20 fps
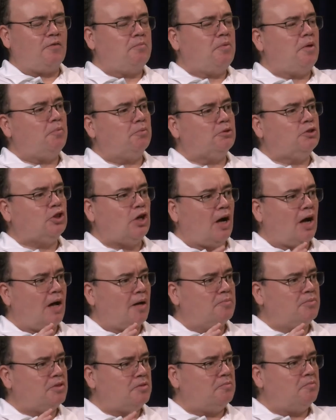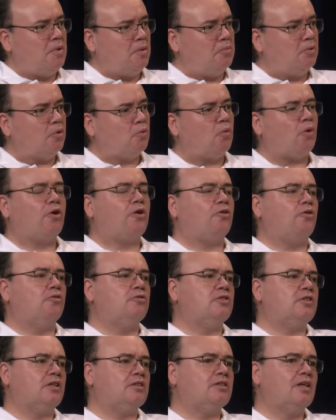people jobs and people are working
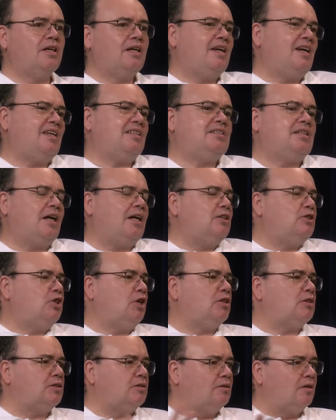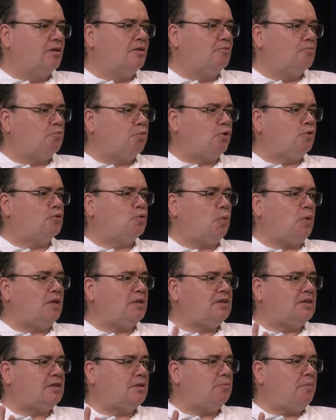those things. It's not just Bruce
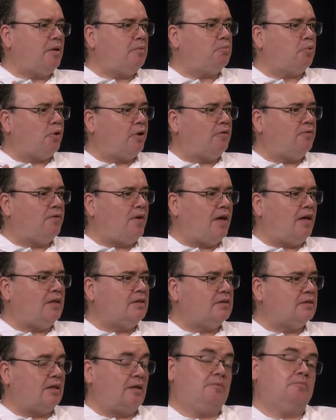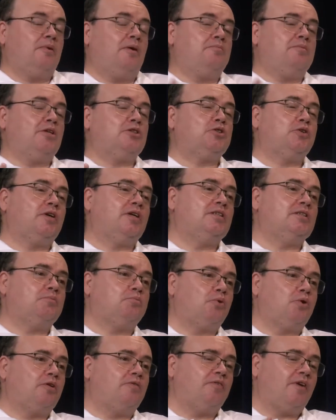Willis is a big pretty face. I'm not sure he is a
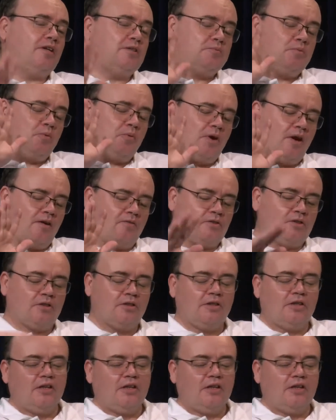pretty face, but whatever.